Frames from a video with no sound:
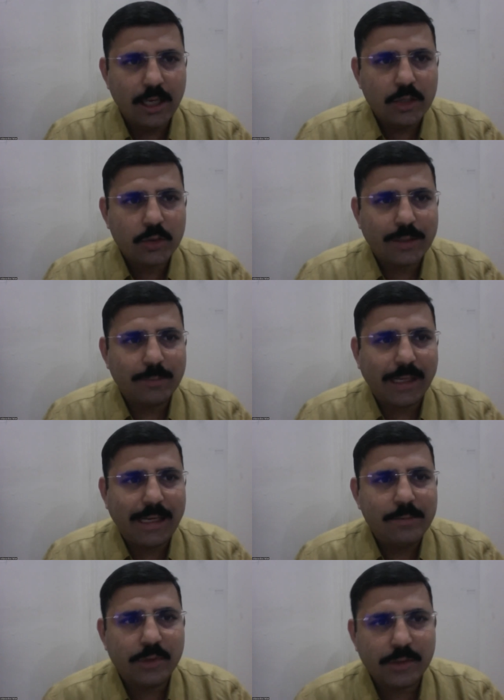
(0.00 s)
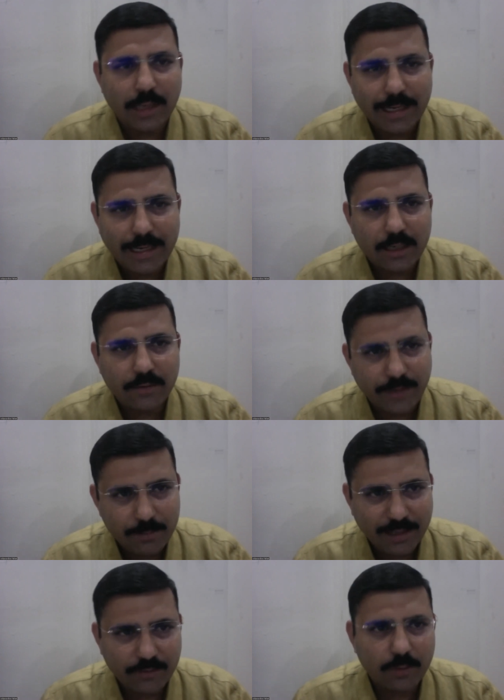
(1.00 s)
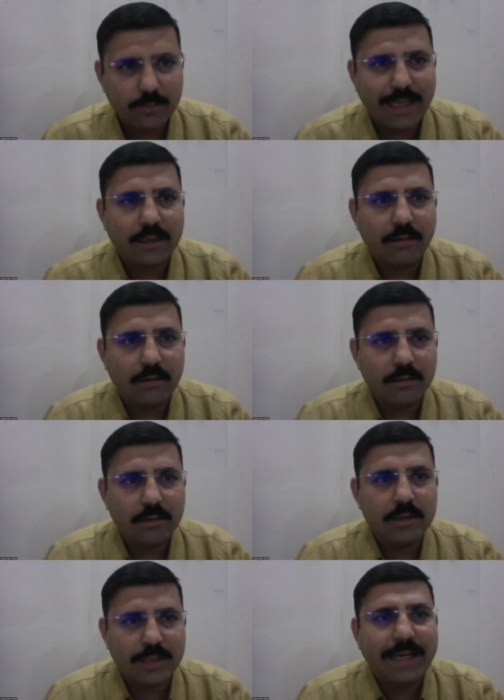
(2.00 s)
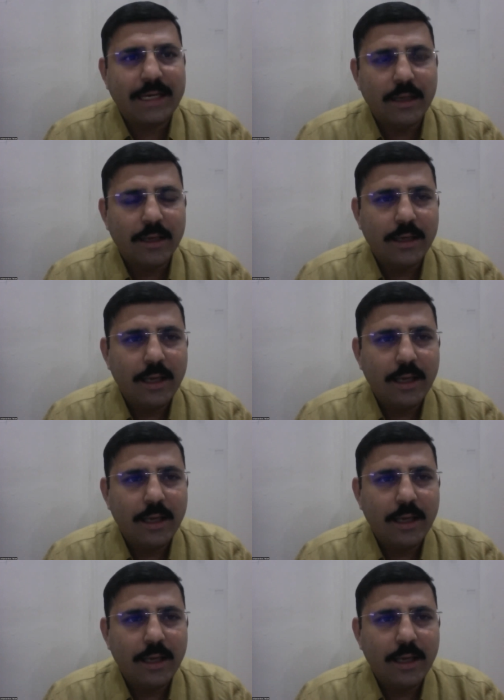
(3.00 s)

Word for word: So sometimes I get a feedback from that side